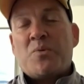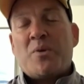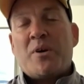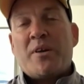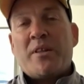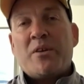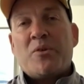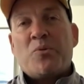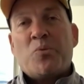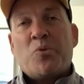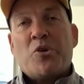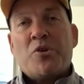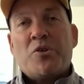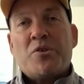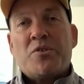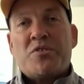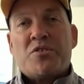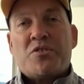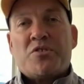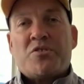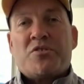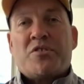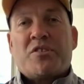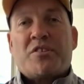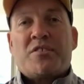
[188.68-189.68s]
why they were
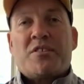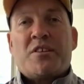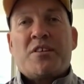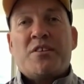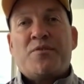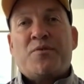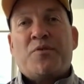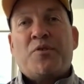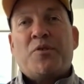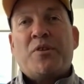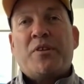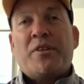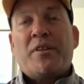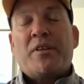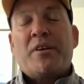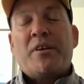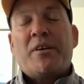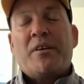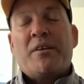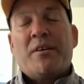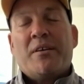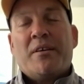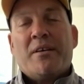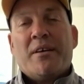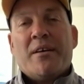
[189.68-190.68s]
so successful in
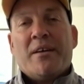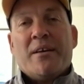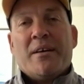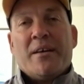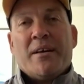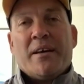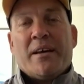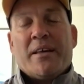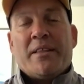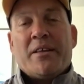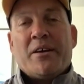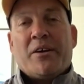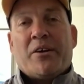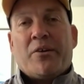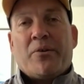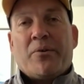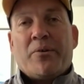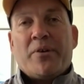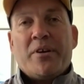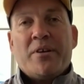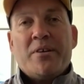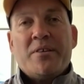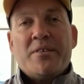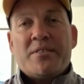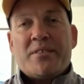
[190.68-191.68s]
their in their
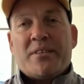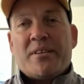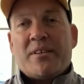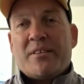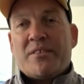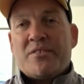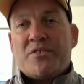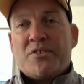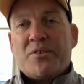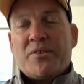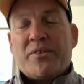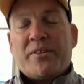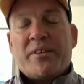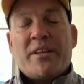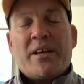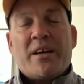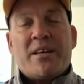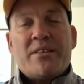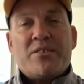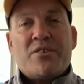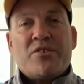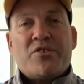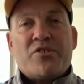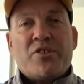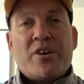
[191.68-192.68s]
careers, and it certainly
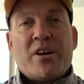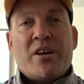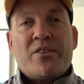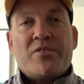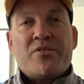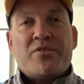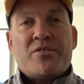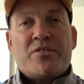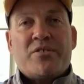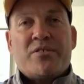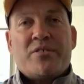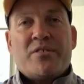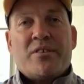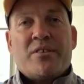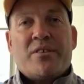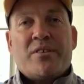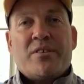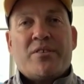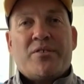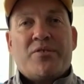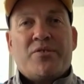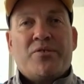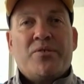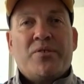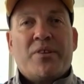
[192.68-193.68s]
hasn't changed
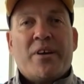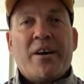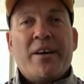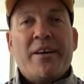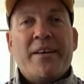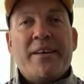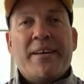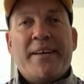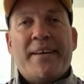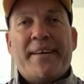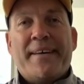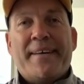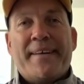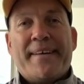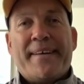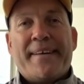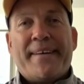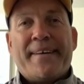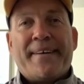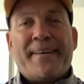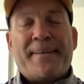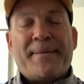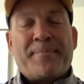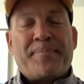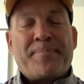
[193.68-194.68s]
to today.
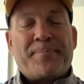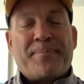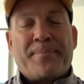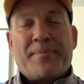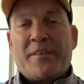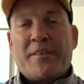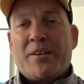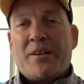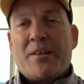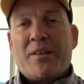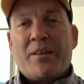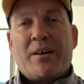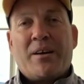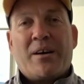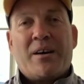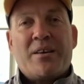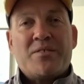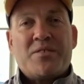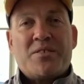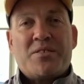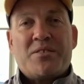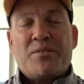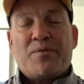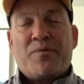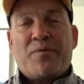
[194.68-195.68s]
Um, you know, the
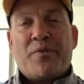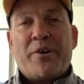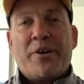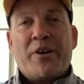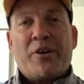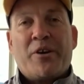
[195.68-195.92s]
guys are still very